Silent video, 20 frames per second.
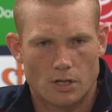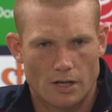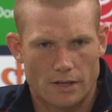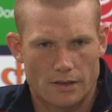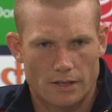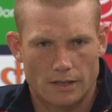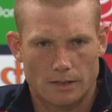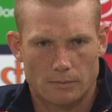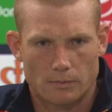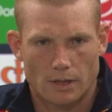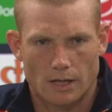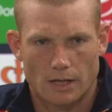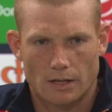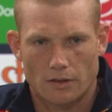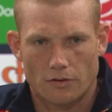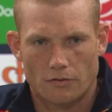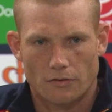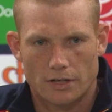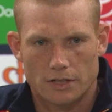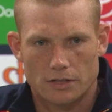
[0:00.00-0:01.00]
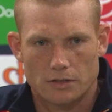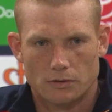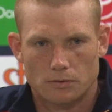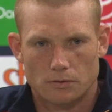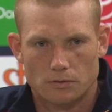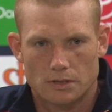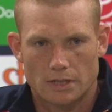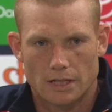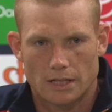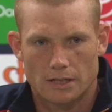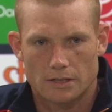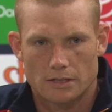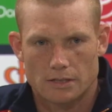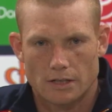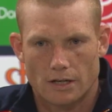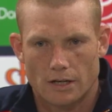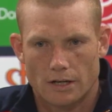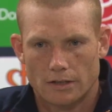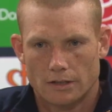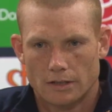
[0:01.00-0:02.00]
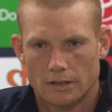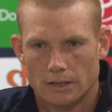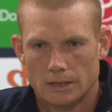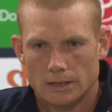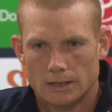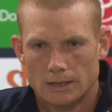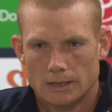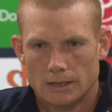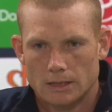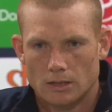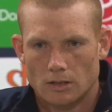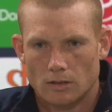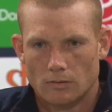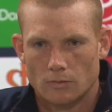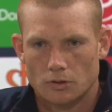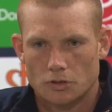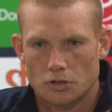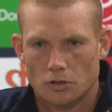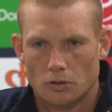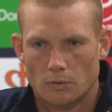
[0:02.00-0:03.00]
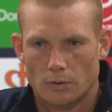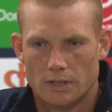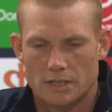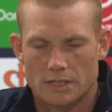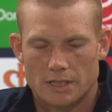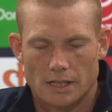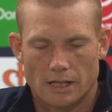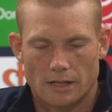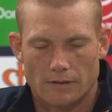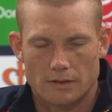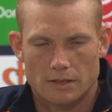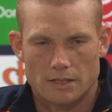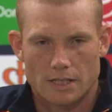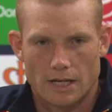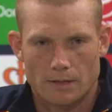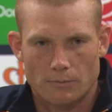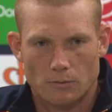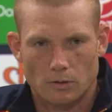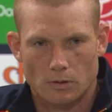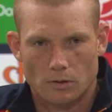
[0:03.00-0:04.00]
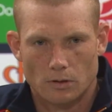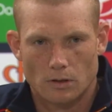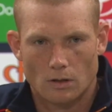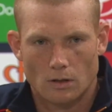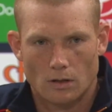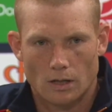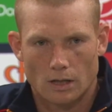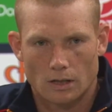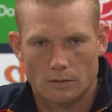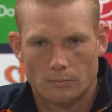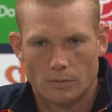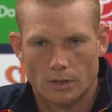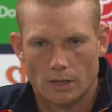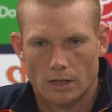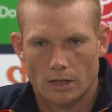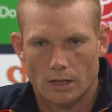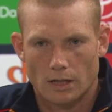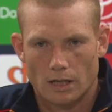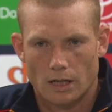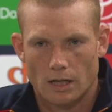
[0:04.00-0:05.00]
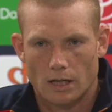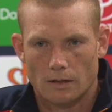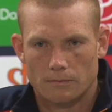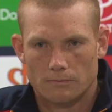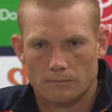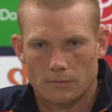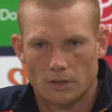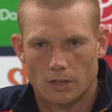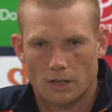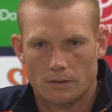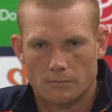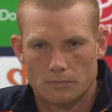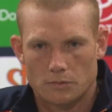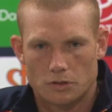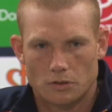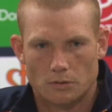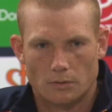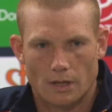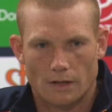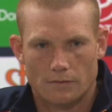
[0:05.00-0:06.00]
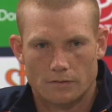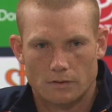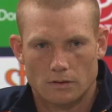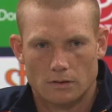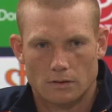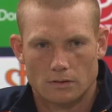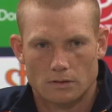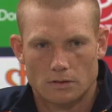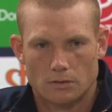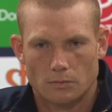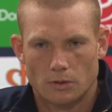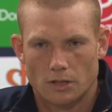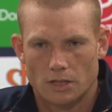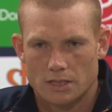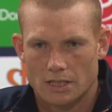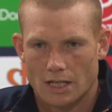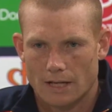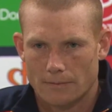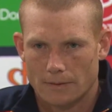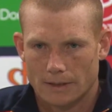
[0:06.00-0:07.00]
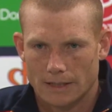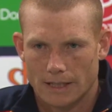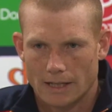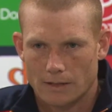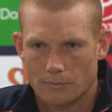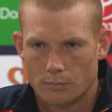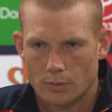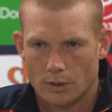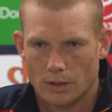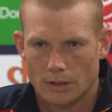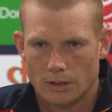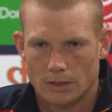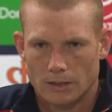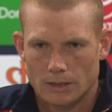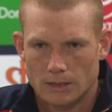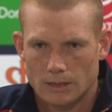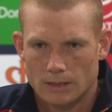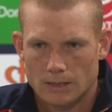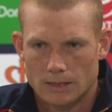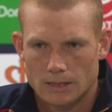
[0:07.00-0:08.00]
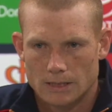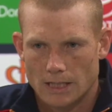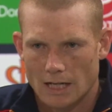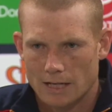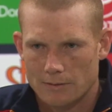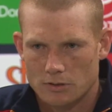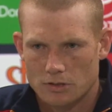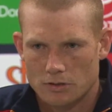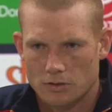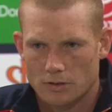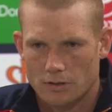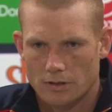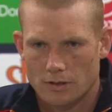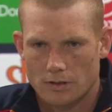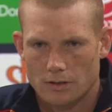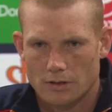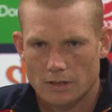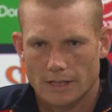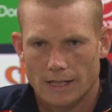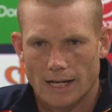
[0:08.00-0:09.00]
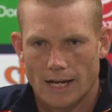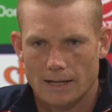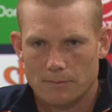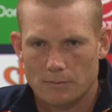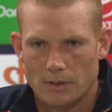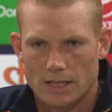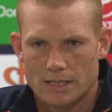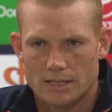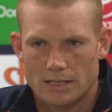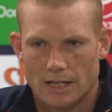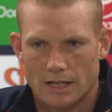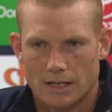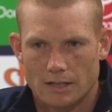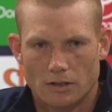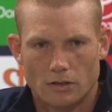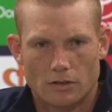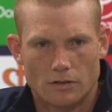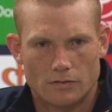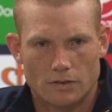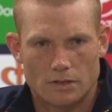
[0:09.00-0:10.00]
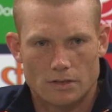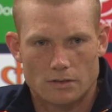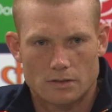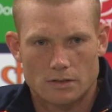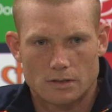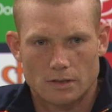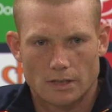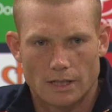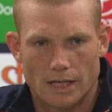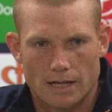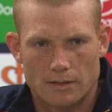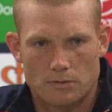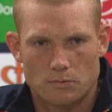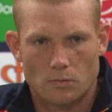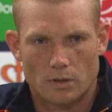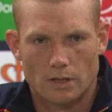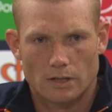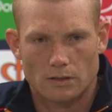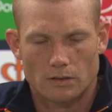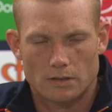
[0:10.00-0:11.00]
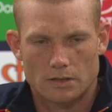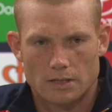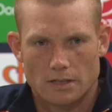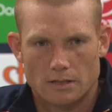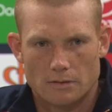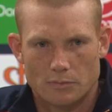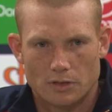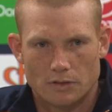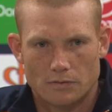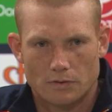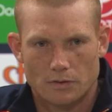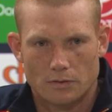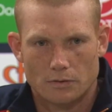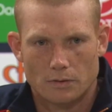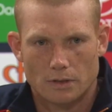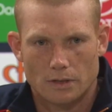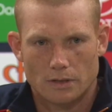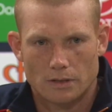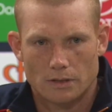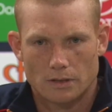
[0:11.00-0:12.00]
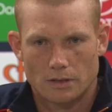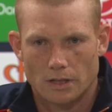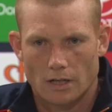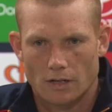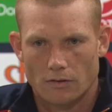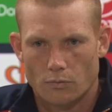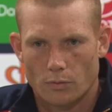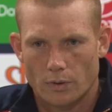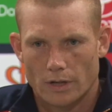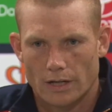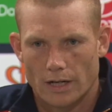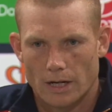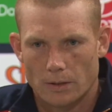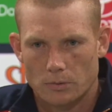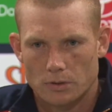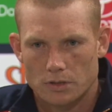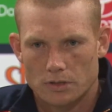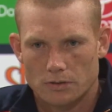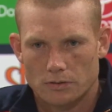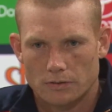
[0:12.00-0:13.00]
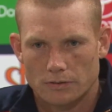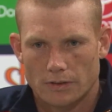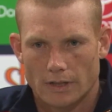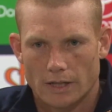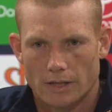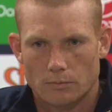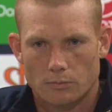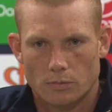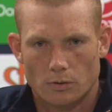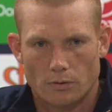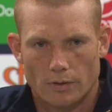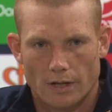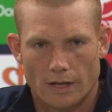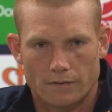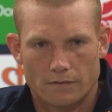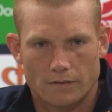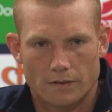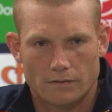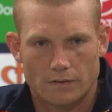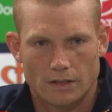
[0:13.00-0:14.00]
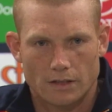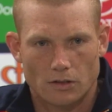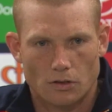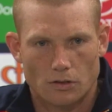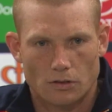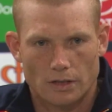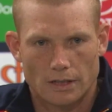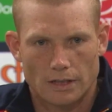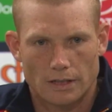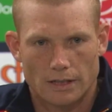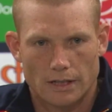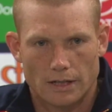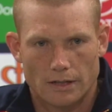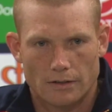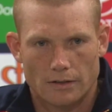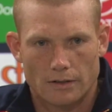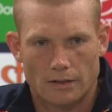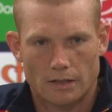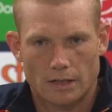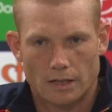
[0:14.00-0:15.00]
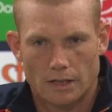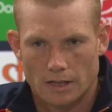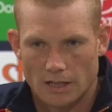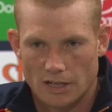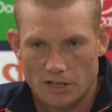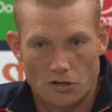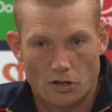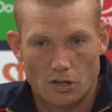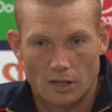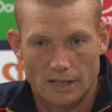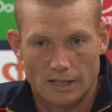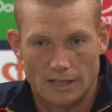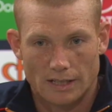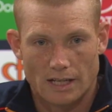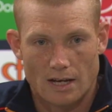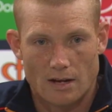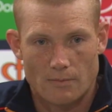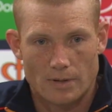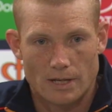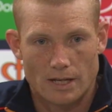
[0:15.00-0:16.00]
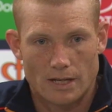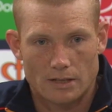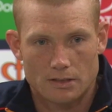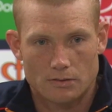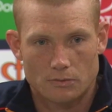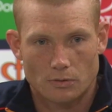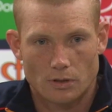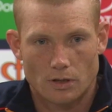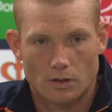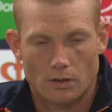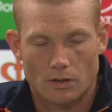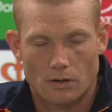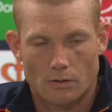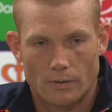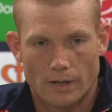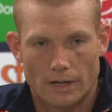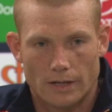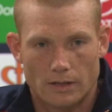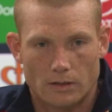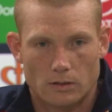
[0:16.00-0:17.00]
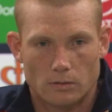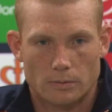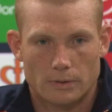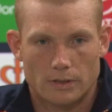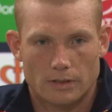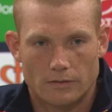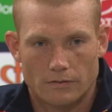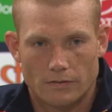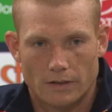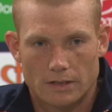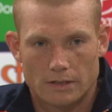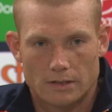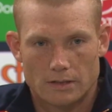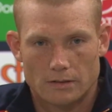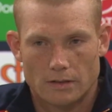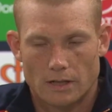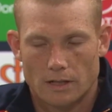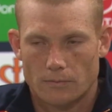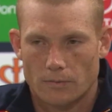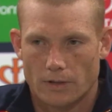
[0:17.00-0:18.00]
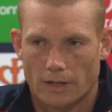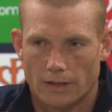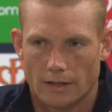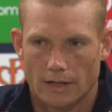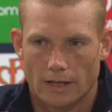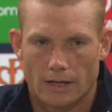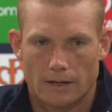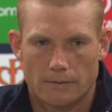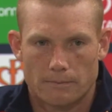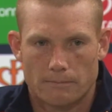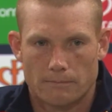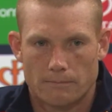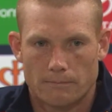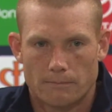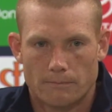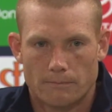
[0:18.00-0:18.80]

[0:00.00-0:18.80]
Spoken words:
I think they're playing three tools now, so I'm not sure what the setup of the team will look like, but you know, I'm sure we'll have to work something out. But same as sort of the game yesterday, a lot of it's the game's won and lost in the midfield, and you know, if we're able to sort of get the ball in our 50 and lock it in there and not let it come out, it'll go a long way to helping the defence and winning the game.